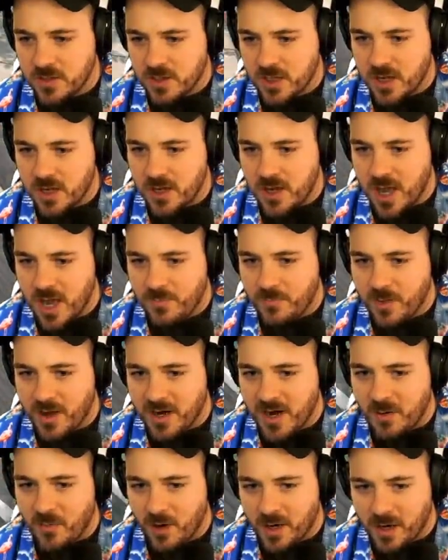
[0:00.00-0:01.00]
Okay. Hey,
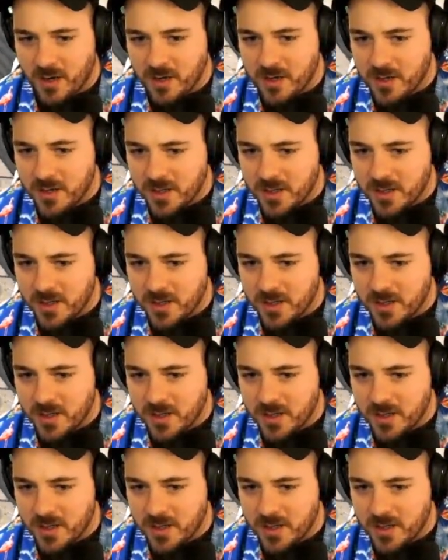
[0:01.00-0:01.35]
bud, how are you?